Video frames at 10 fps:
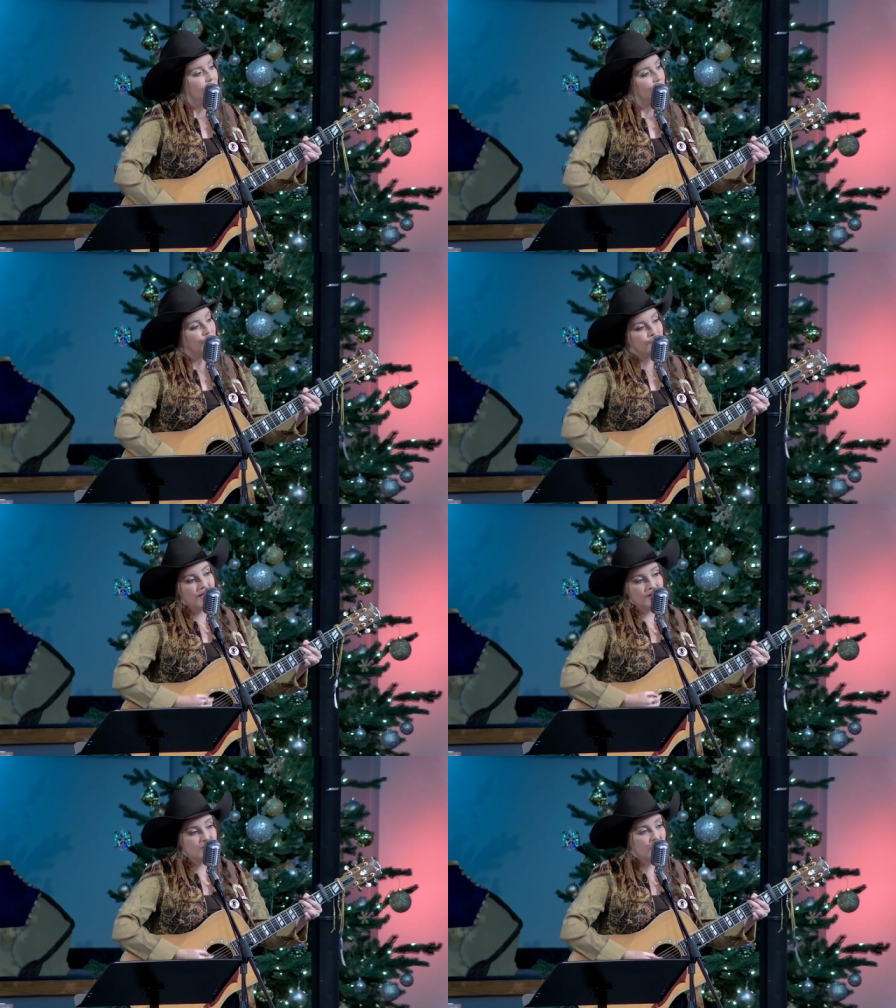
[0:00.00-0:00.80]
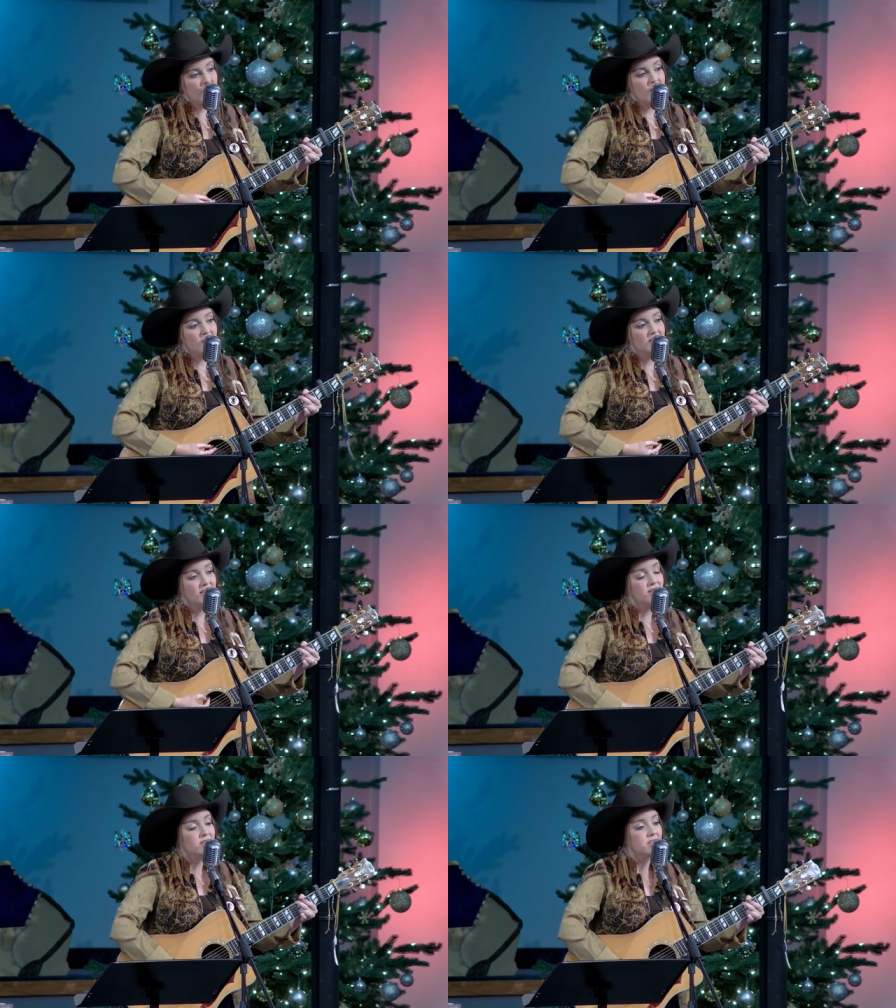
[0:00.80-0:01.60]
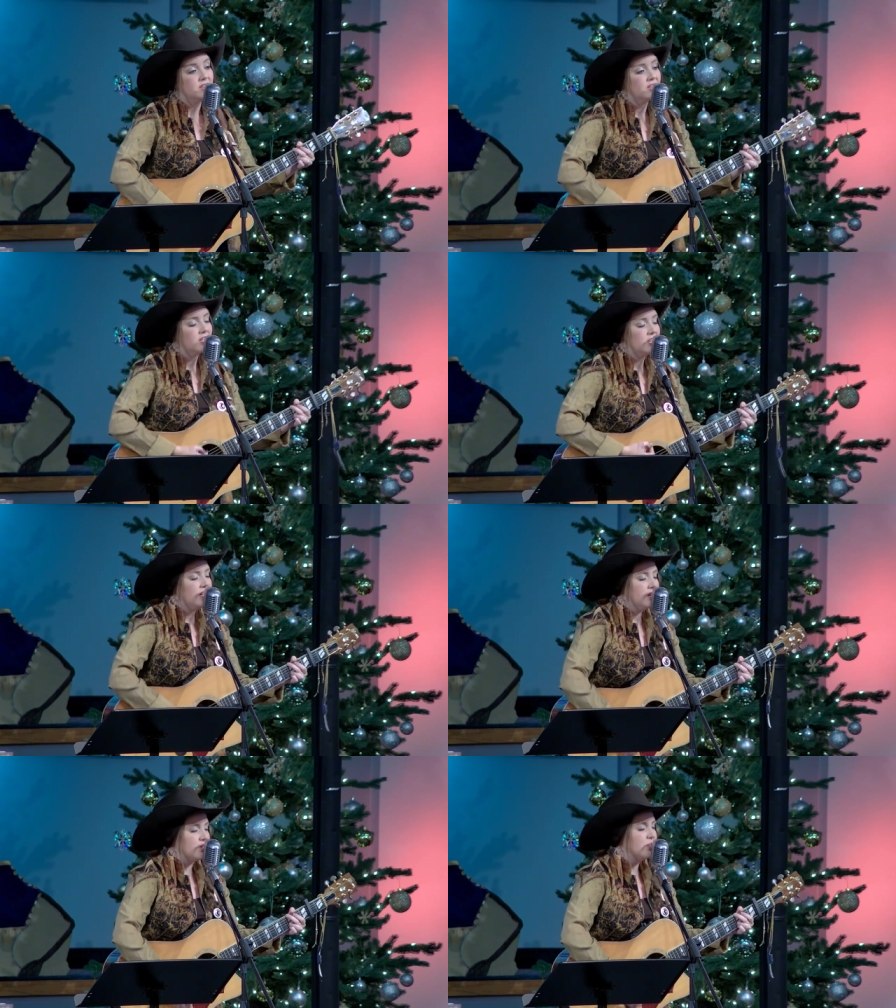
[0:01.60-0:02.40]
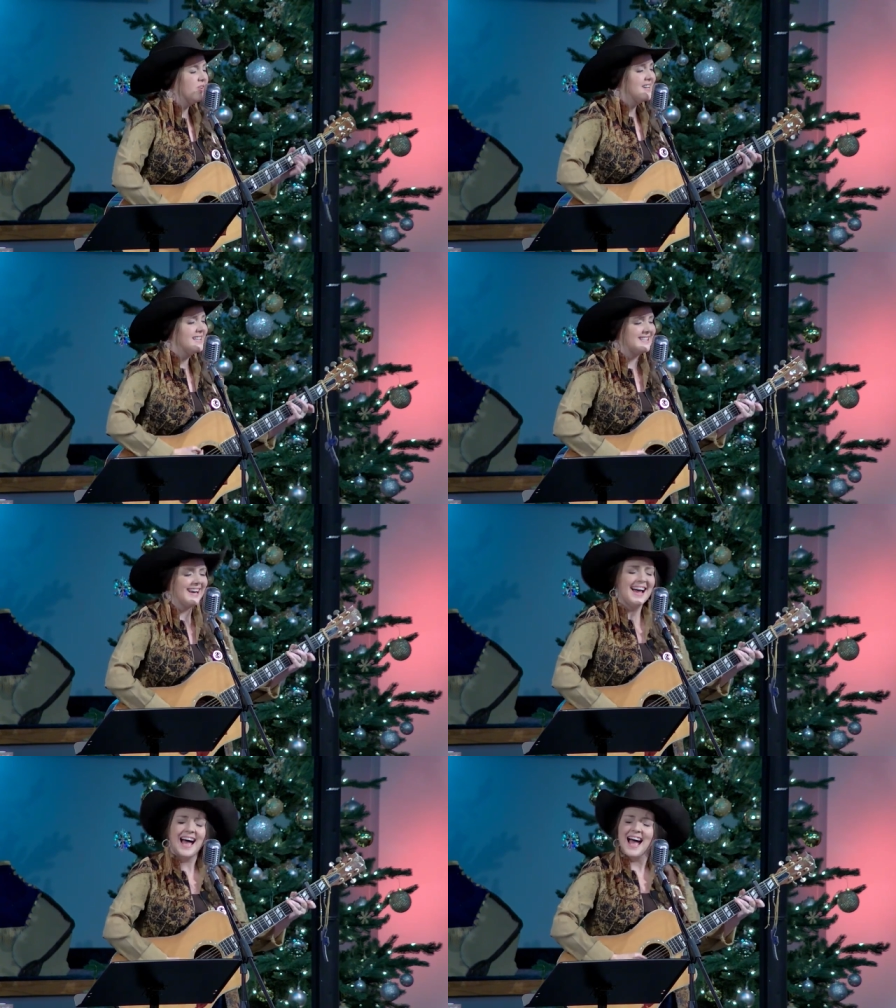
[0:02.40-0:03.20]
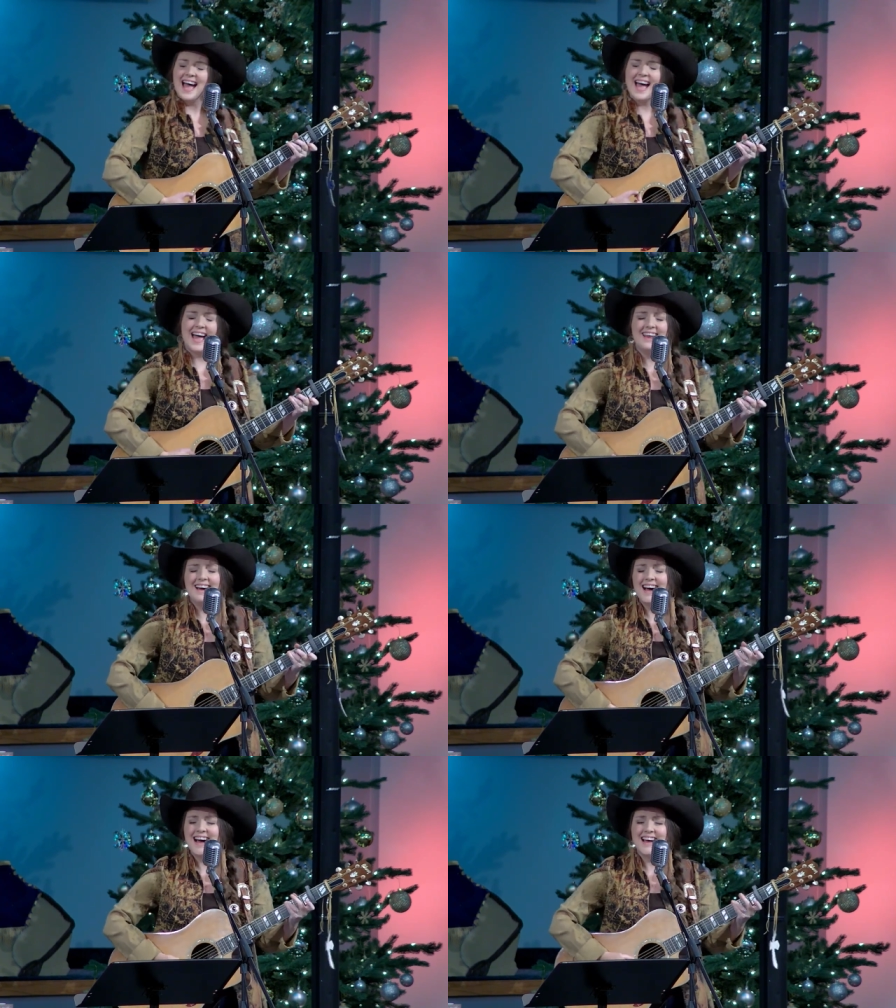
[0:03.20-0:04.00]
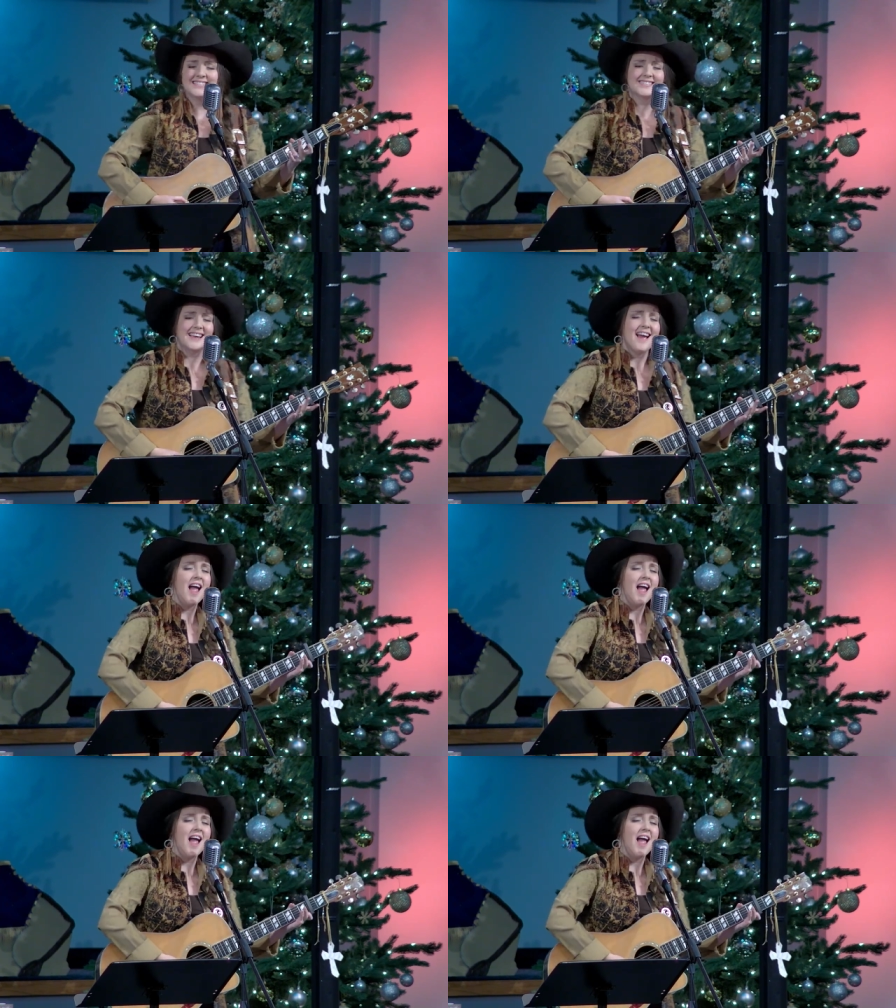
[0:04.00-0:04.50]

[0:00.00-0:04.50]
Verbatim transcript: with my darling to the Tennessee